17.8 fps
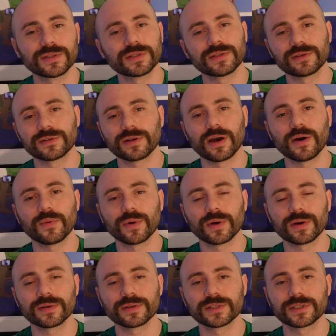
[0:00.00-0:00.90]
are not
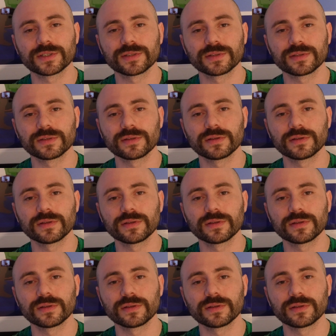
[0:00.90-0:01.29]
words.